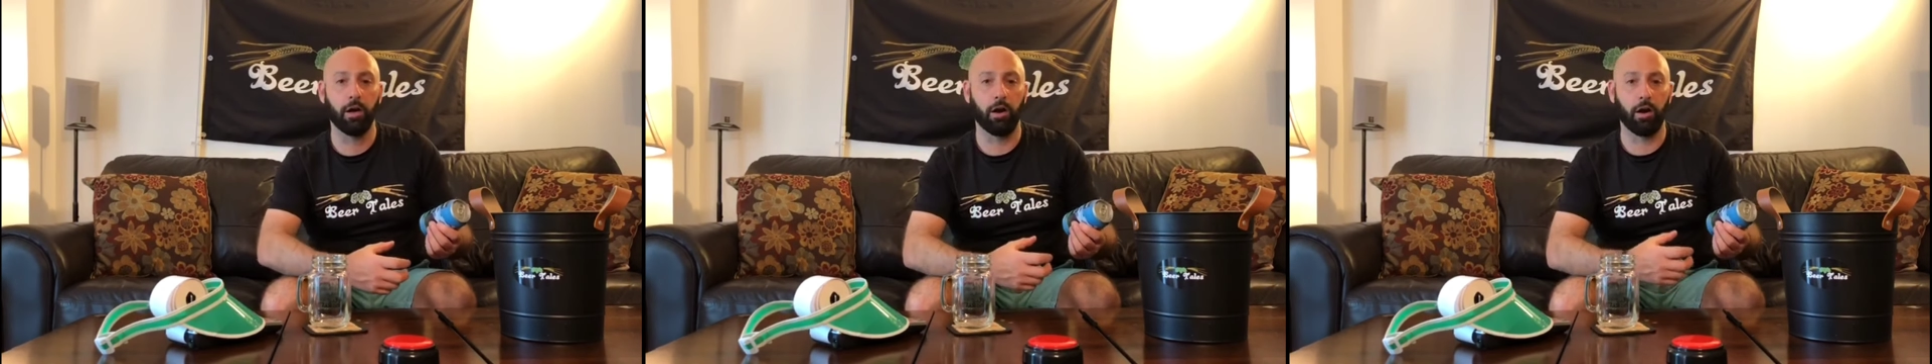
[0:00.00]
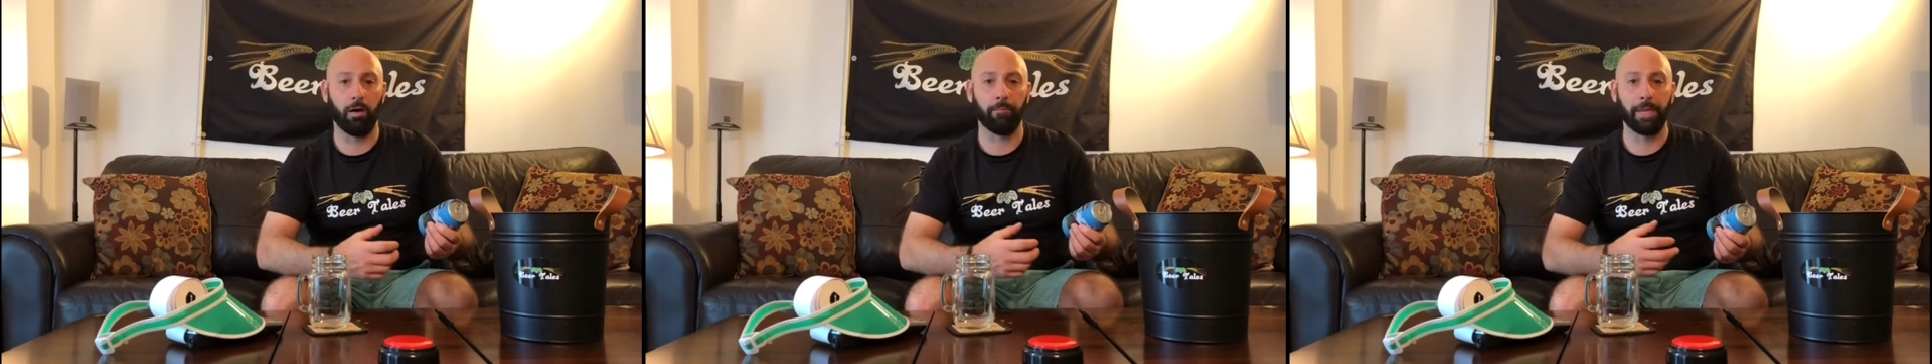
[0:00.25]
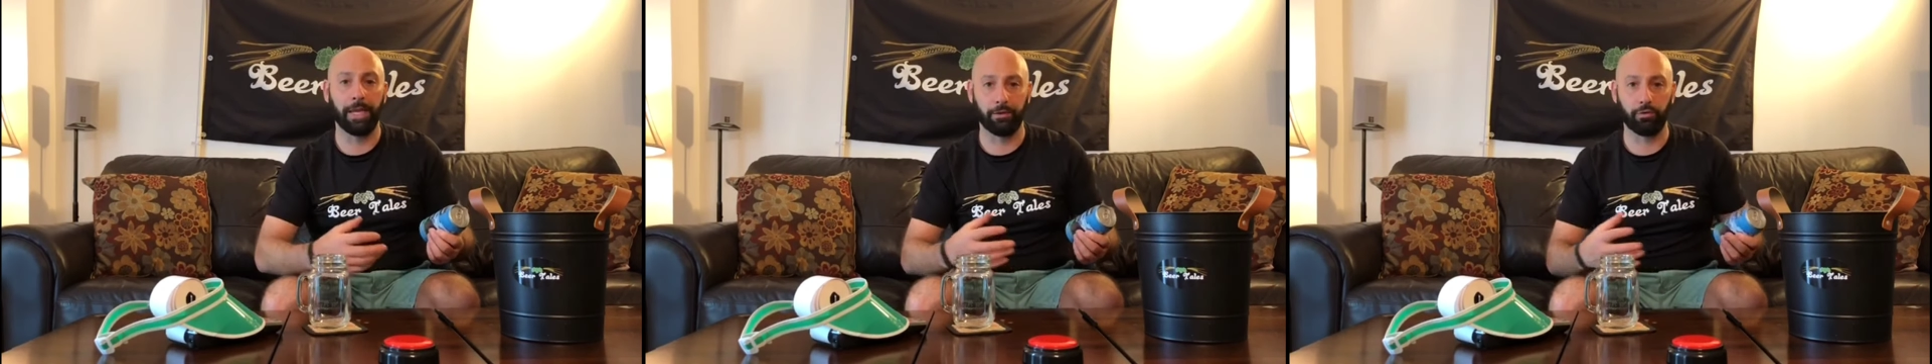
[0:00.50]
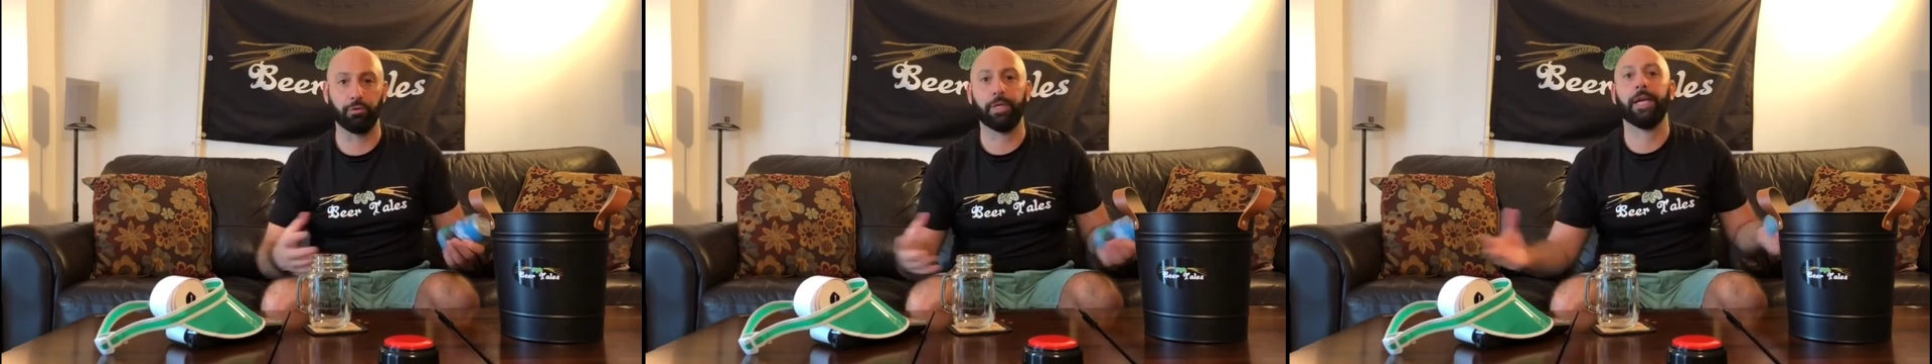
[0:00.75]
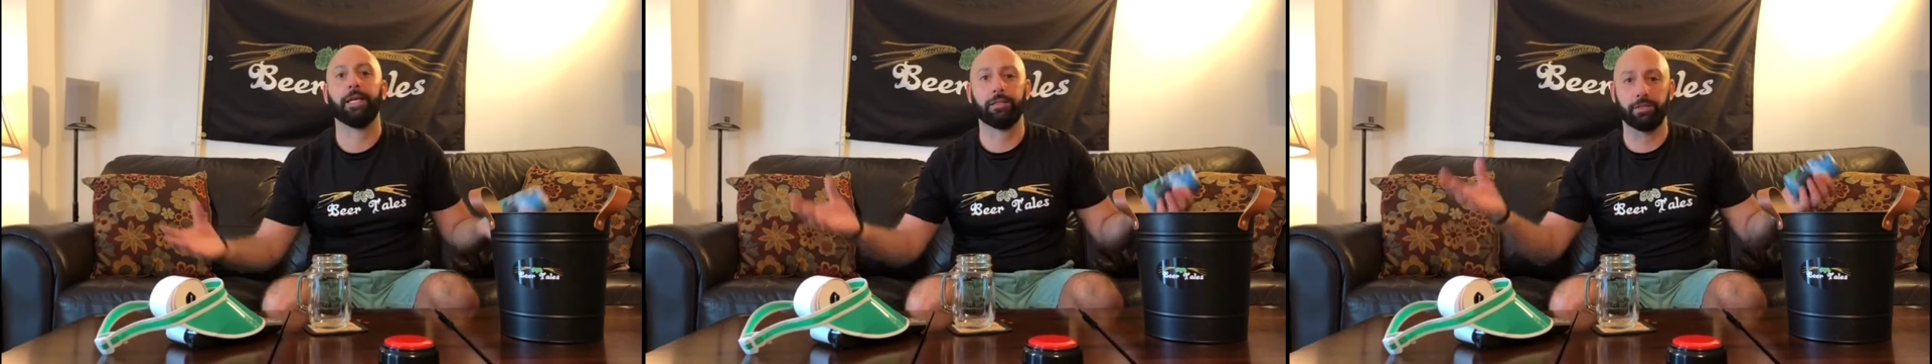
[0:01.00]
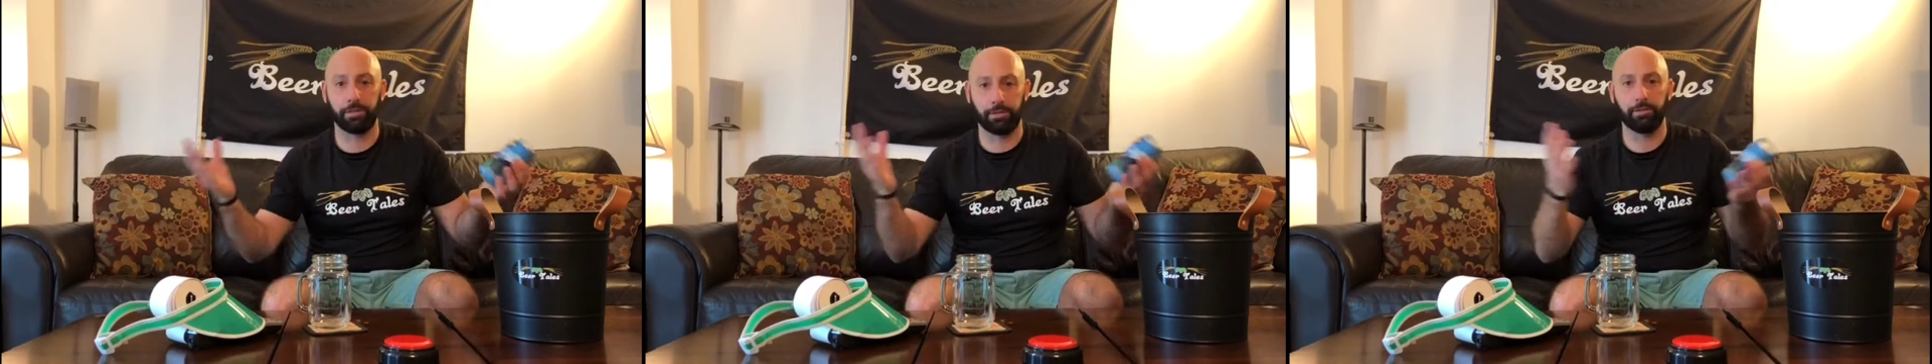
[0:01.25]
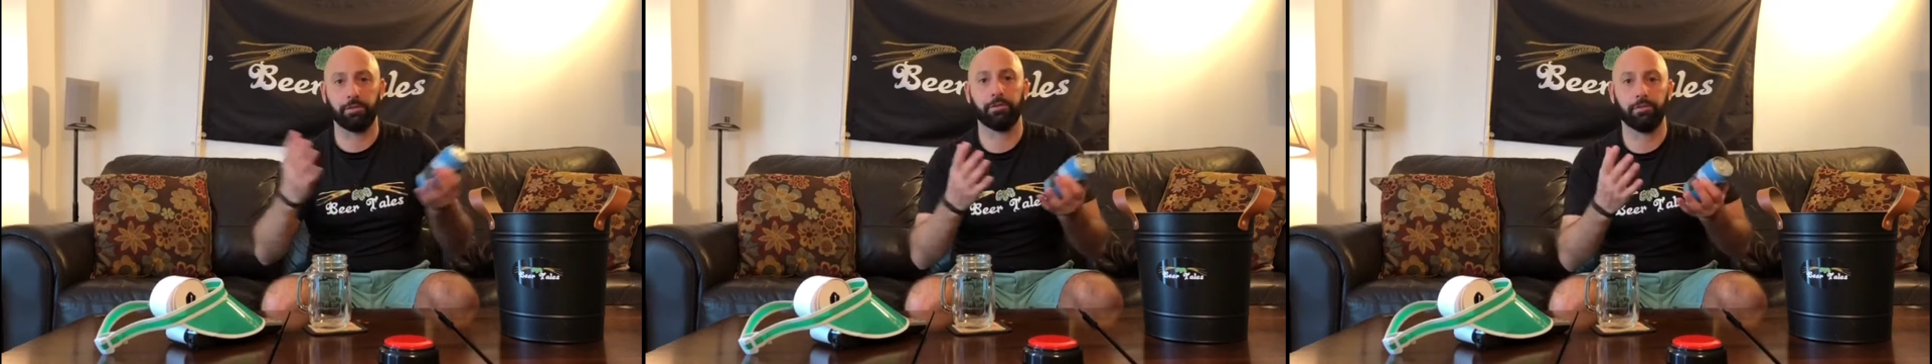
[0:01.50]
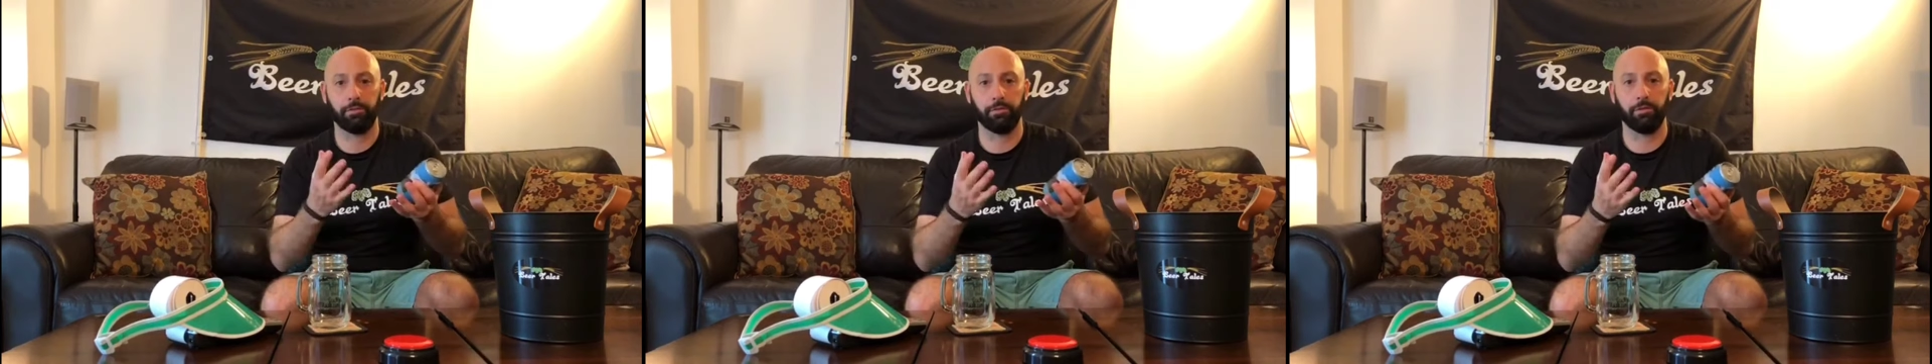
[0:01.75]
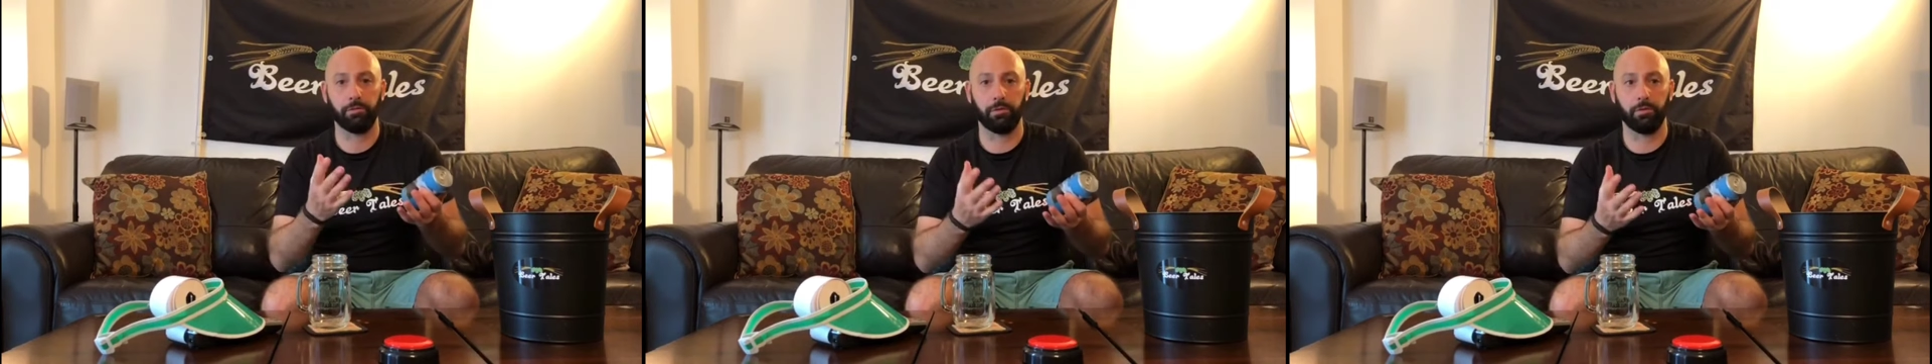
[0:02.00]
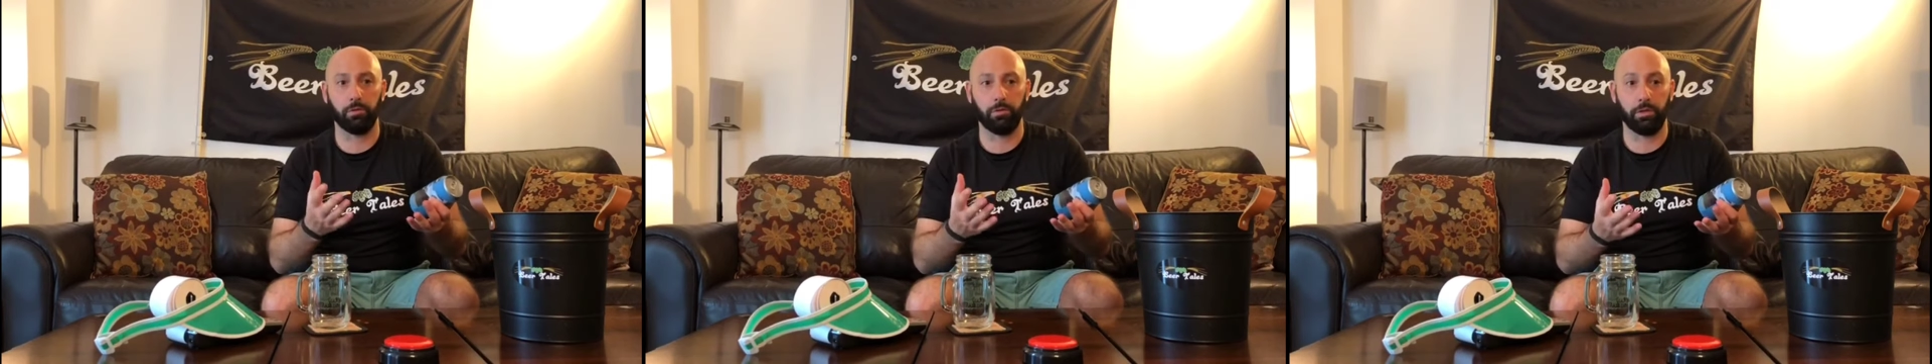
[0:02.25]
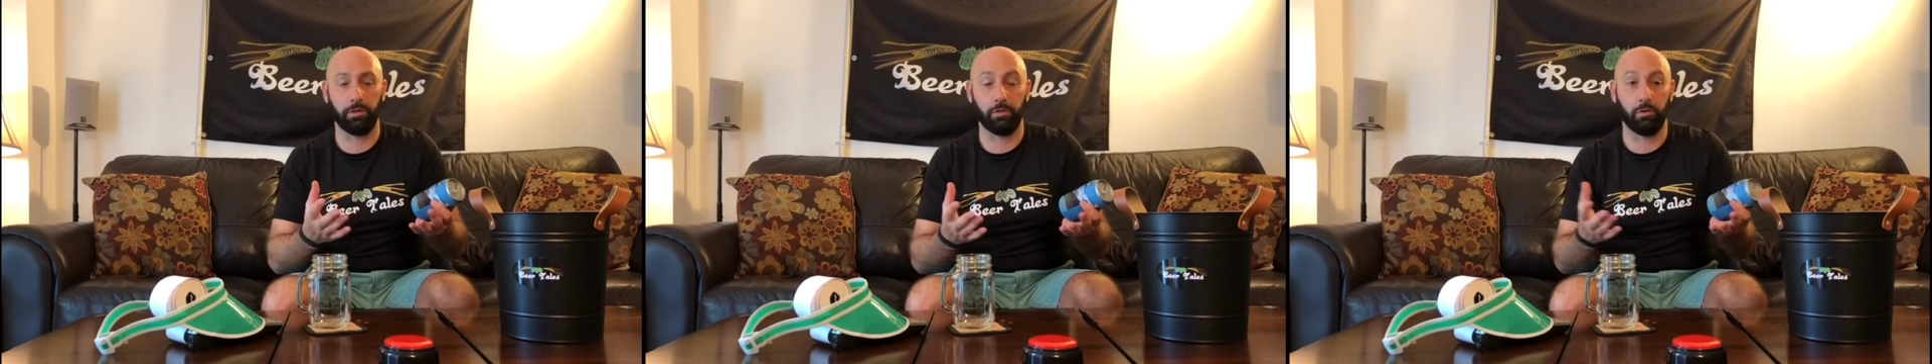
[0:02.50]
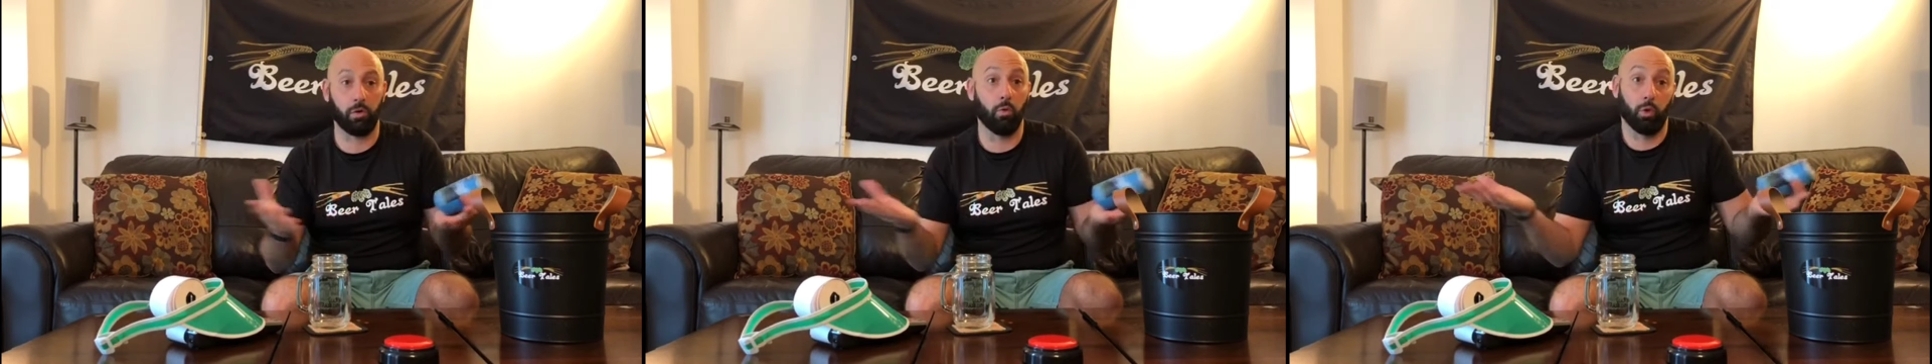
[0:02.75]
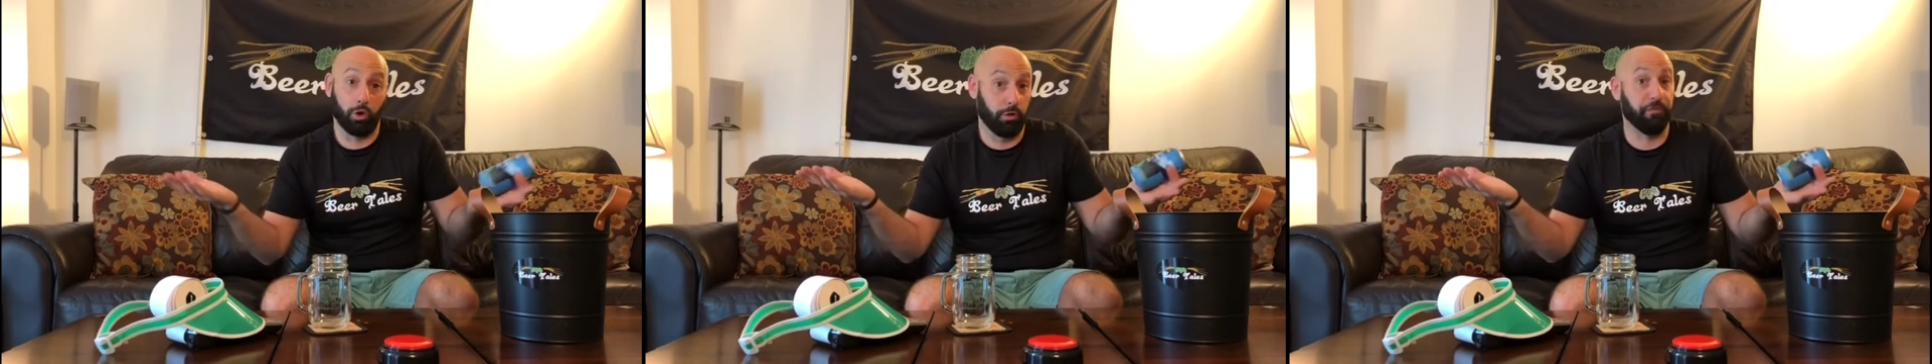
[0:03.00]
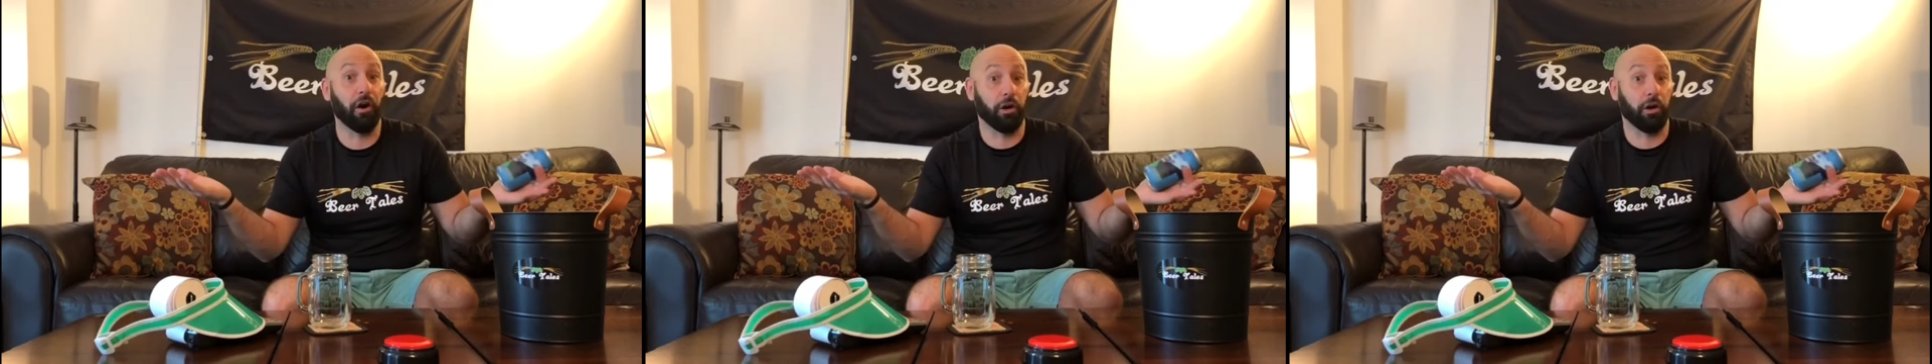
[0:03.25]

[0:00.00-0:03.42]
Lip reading: and creates a work of